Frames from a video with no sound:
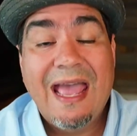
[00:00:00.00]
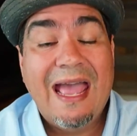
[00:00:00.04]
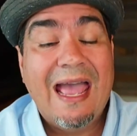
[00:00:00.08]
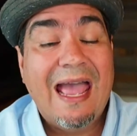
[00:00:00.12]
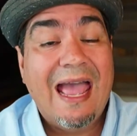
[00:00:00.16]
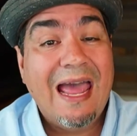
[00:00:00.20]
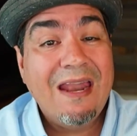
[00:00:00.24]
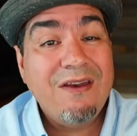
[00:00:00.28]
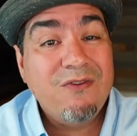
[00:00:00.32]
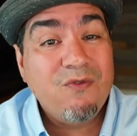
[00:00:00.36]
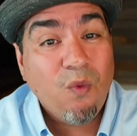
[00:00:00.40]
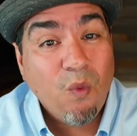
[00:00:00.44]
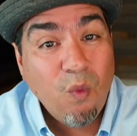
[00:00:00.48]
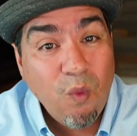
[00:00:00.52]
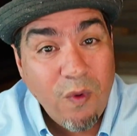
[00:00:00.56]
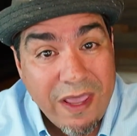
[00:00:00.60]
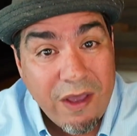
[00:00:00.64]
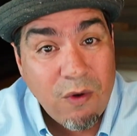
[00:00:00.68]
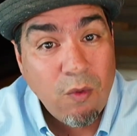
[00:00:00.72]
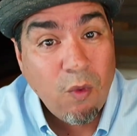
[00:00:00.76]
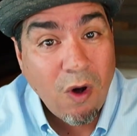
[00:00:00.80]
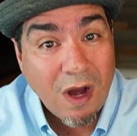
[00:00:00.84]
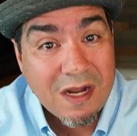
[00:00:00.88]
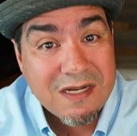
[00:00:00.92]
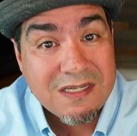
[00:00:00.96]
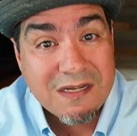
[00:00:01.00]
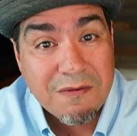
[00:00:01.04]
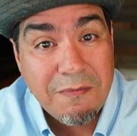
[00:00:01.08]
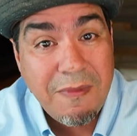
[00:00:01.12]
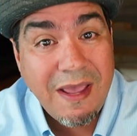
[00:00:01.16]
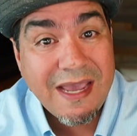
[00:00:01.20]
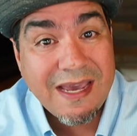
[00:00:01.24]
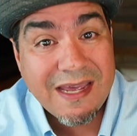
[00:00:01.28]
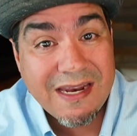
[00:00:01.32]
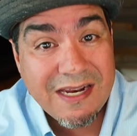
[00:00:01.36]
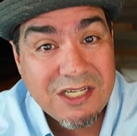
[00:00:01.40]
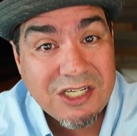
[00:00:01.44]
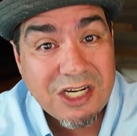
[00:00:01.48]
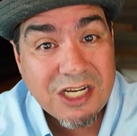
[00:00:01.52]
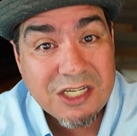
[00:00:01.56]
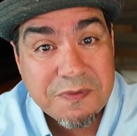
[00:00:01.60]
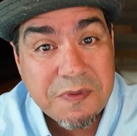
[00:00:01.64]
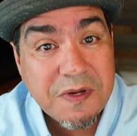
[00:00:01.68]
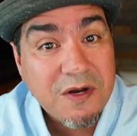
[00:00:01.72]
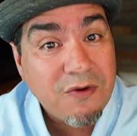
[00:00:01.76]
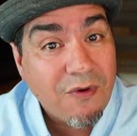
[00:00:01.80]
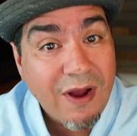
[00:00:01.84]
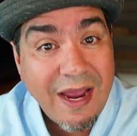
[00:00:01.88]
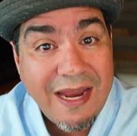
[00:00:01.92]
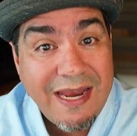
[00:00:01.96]
and we want to make an
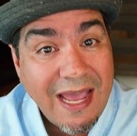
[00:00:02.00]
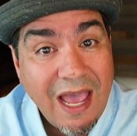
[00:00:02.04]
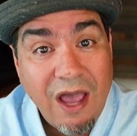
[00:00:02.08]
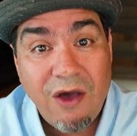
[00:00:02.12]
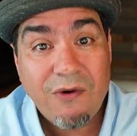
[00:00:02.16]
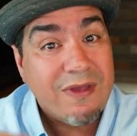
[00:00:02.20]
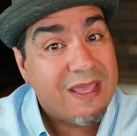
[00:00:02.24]
adjustment right now.